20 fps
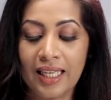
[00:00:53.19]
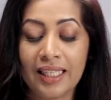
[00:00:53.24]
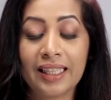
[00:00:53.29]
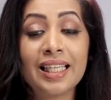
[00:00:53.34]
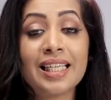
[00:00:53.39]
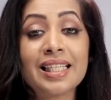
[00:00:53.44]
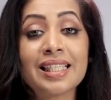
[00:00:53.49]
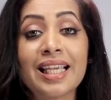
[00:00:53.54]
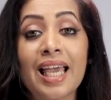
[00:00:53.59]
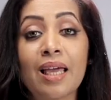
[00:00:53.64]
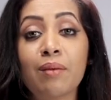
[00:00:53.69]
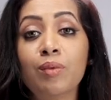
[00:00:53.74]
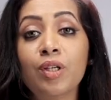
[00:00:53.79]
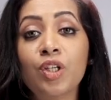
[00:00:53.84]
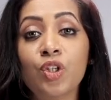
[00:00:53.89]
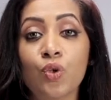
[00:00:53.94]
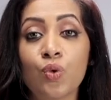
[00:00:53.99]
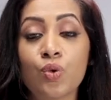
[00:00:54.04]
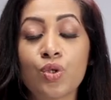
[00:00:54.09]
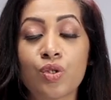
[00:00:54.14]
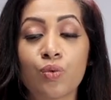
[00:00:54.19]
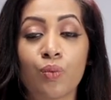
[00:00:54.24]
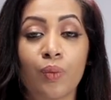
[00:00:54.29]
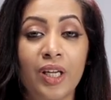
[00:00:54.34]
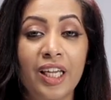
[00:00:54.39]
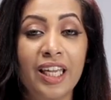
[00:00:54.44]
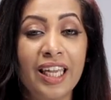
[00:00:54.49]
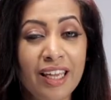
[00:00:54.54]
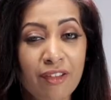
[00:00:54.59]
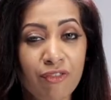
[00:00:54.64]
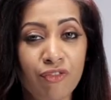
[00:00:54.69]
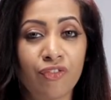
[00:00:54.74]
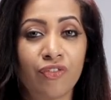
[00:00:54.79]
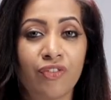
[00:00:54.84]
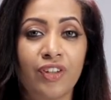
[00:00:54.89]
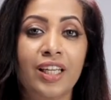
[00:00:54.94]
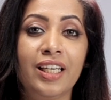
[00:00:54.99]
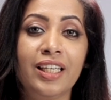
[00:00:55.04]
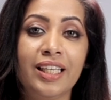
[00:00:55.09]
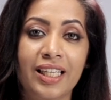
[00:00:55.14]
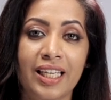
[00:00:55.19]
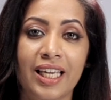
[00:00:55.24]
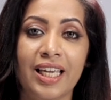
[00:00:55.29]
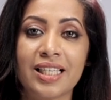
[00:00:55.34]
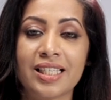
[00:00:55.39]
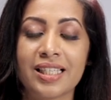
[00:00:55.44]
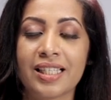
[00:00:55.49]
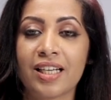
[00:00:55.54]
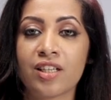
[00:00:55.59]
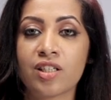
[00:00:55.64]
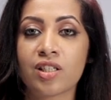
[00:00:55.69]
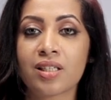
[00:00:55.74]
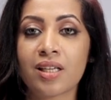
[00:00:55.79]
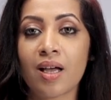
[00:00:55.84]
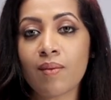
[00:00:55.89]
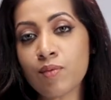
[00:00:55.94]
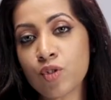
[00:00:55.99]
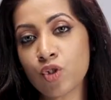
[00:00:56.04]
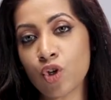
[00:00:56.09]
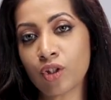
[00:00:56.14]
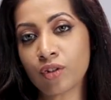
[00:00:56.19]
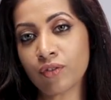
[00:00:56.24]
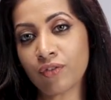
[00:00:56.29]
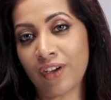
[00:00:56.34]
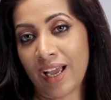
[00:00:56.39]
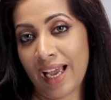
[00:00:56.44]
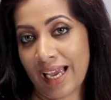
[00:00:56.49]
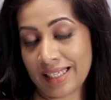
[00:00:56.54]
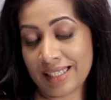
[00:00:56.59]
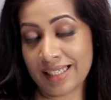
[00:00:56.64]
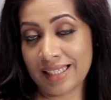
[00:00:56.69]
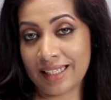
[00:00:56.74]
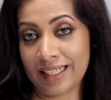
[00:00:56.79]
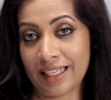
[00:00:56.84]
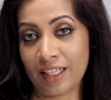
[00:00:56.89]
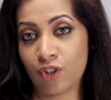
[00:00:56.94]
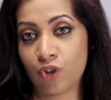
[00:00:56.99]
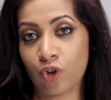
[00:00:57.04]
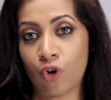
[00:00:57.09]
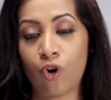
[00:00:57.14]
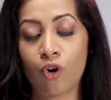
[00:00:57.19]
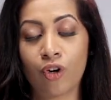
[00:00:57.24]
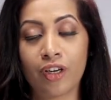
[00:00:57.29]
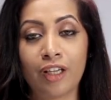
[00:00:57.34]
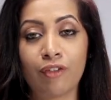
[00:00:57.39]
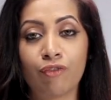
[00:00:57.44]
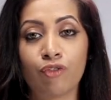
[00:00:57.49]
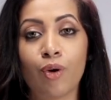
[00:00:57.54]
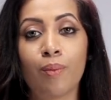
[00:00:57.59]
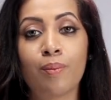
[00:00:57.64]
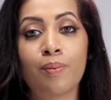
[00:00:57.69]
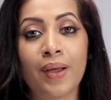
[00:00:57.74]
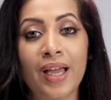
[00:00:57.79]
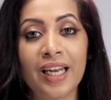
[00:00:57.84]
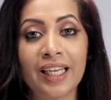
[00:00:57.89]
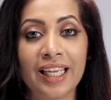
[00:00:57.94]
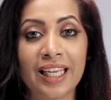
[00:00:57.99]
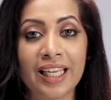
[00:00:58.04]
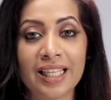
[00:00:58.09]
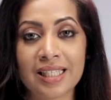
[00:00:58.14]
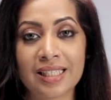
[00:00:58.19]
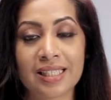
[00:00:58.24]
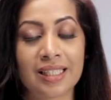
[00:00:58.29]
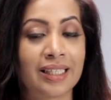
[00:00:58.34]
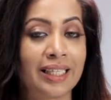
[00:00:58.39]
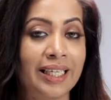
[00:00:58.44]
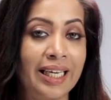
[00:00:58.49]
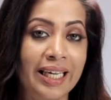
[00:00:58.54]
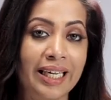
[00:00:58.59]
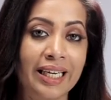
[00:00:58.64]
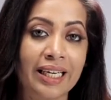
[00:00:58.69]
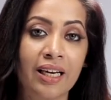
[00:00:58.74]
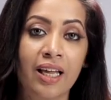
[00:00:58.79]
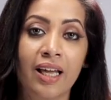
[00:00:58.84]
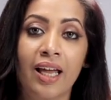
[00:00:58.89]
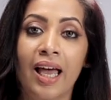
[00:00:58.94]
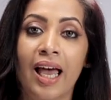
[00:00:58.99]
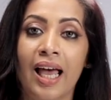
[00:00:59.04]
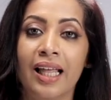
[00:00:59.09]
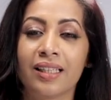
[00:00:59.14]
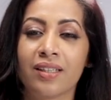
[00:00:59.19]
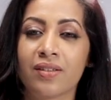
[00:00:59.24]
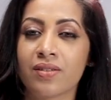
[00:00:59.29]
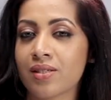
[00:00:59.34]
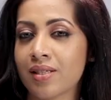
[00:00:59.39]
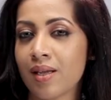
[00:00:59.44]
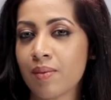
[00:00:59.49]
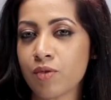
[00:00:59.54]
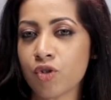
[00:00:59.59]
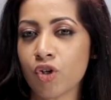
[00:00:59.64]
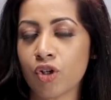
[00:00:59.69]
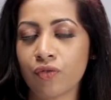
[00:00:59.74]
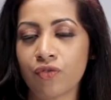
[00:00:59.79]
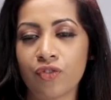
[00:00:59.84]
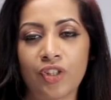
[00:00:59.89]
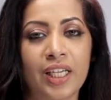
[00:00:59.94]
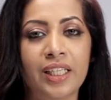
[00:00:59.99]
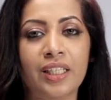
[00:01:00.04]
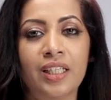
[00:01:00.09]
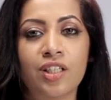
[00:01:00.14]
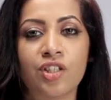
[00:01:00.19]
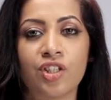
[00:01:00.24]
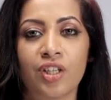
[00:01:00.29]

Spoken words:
These can be used if in case there is some sort of accident or if your bed hits a nail and there is some sort of tiny